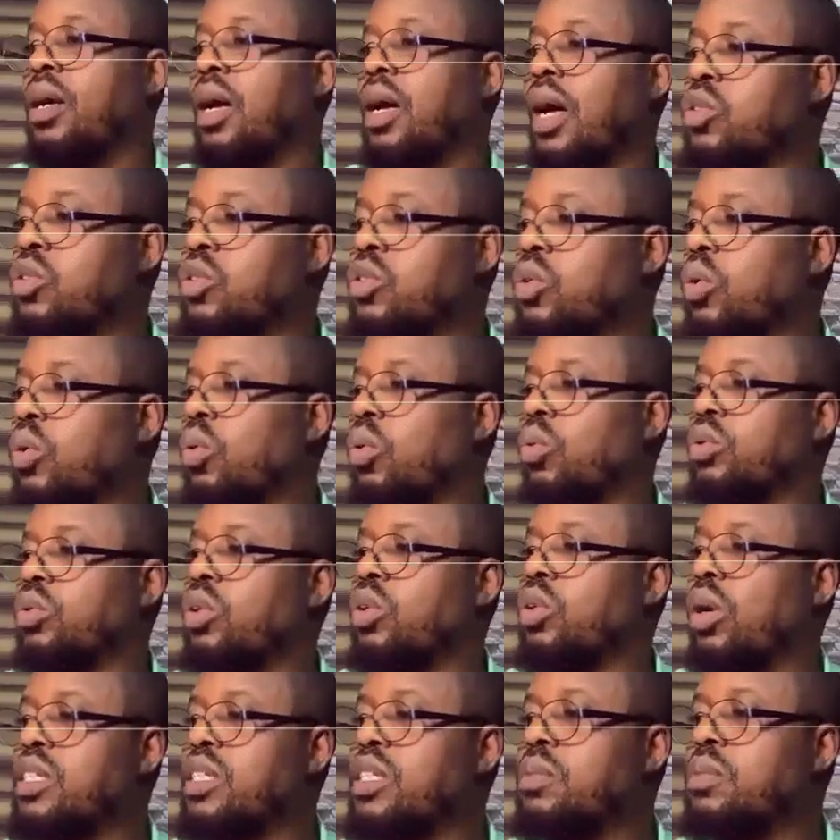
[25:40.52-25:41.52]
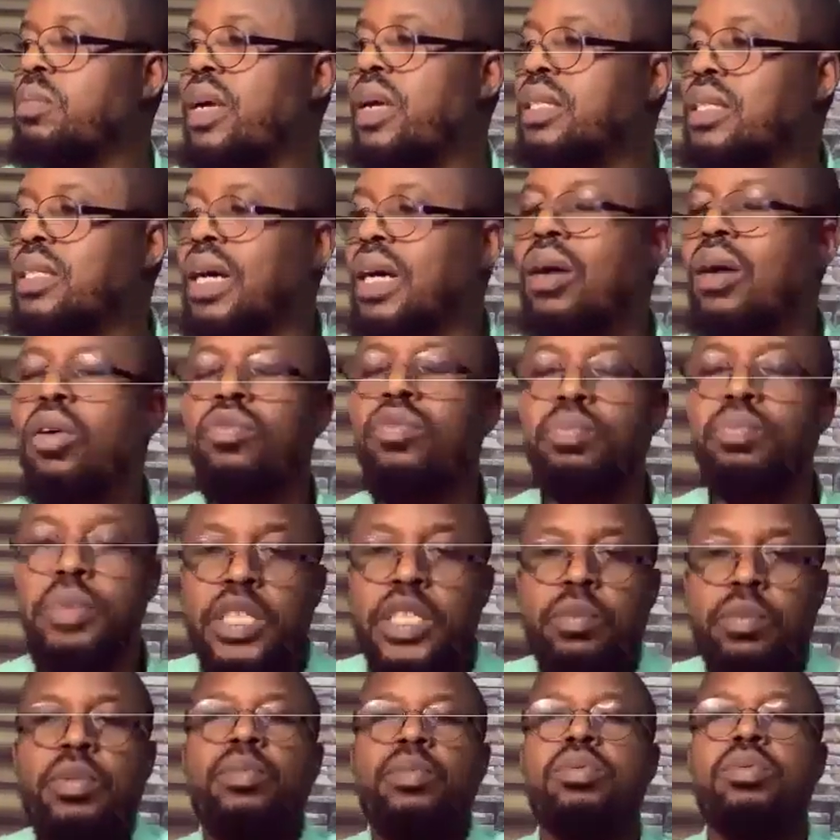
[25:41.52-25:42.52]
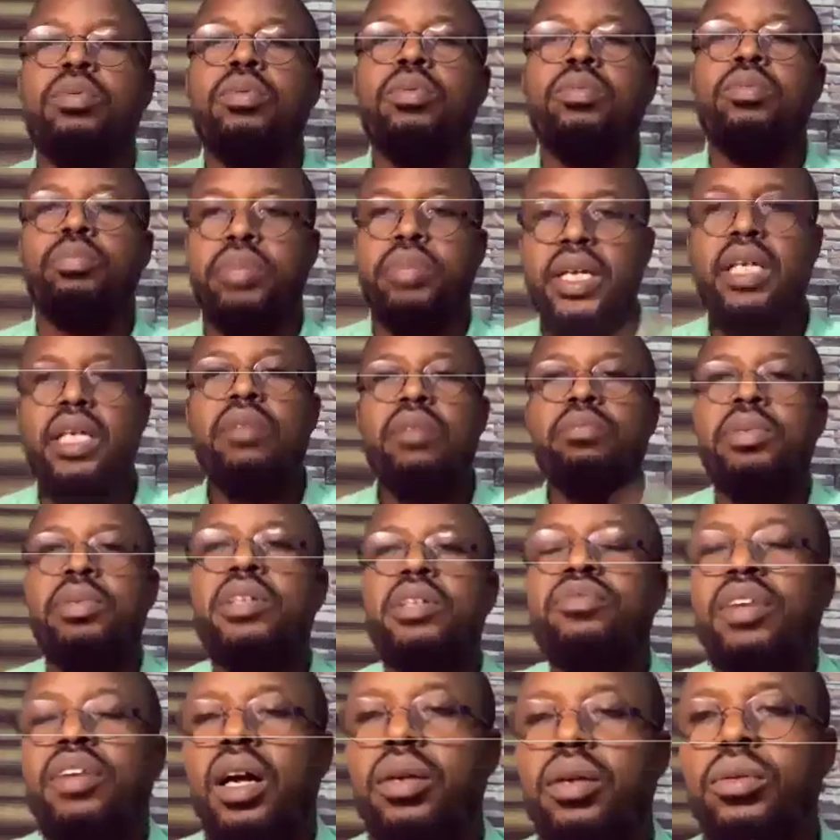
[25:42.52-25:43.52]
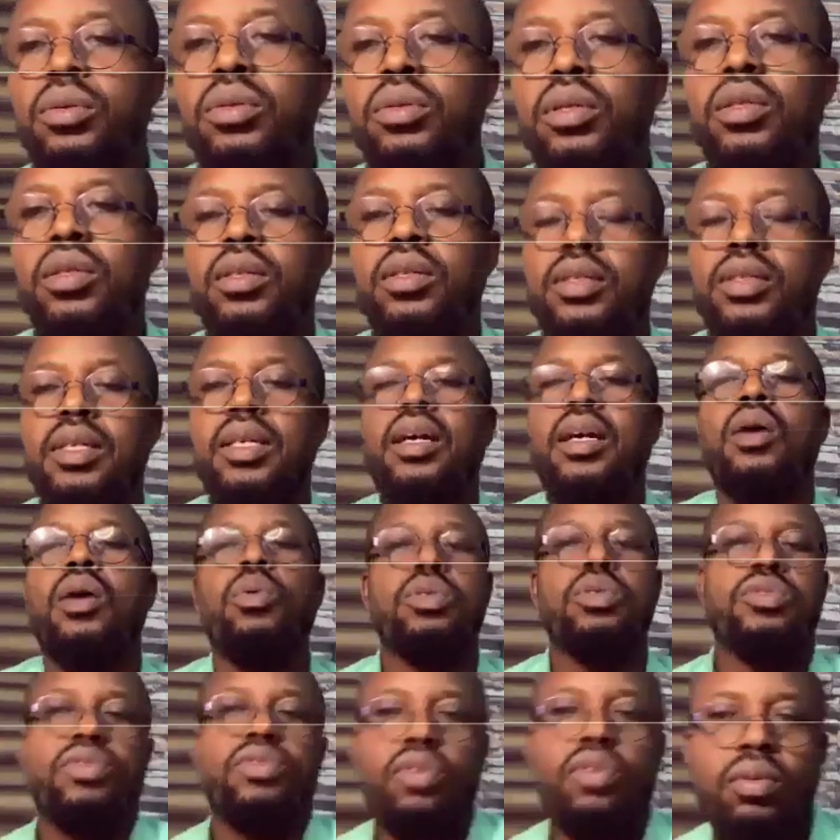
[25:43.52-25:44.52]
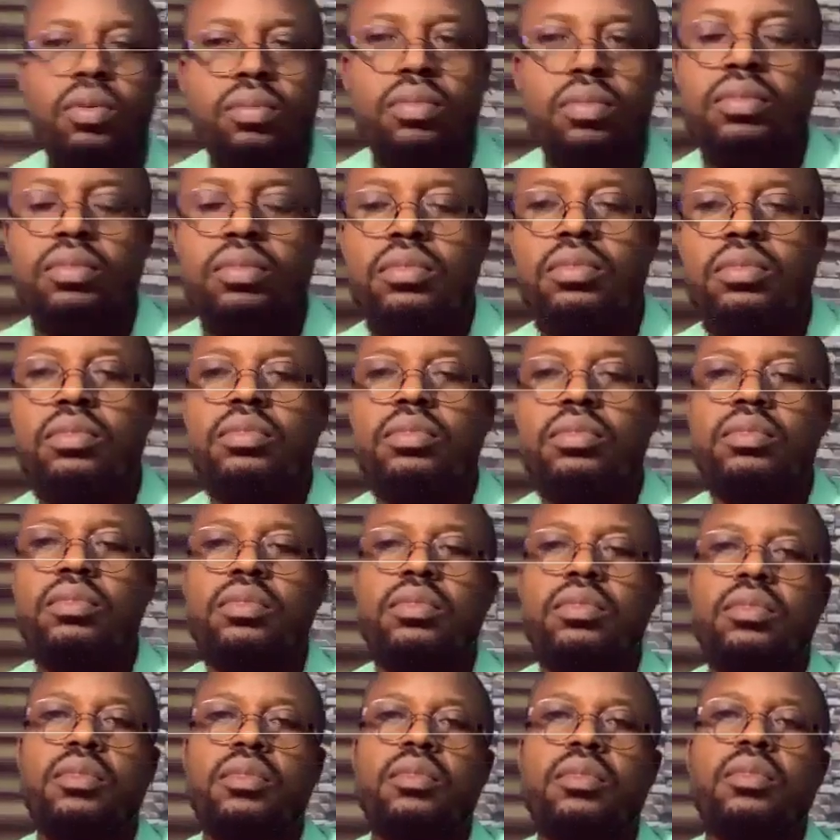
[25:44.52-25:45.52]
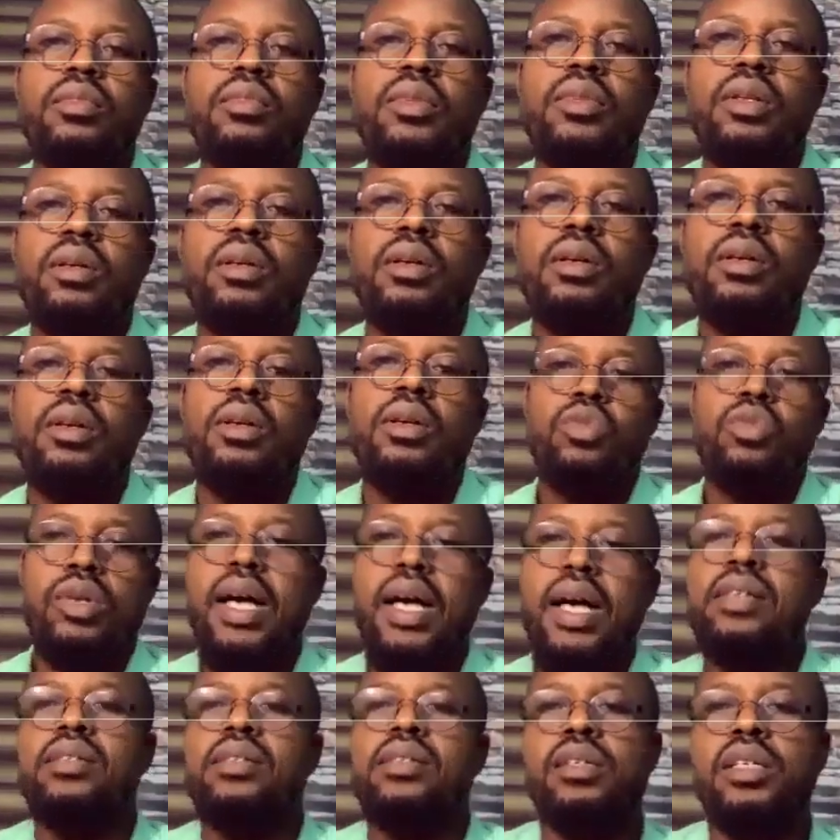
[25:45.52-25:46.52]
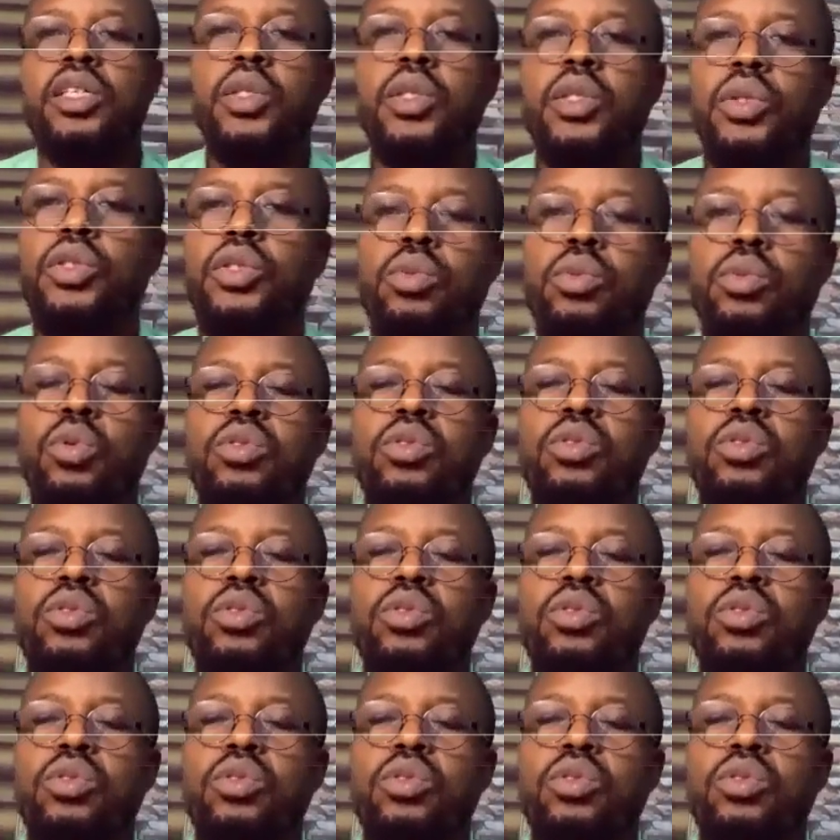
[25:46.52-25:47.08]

And so with all this merger of big people bringing big values, ZERA was formed. So that's the relationship.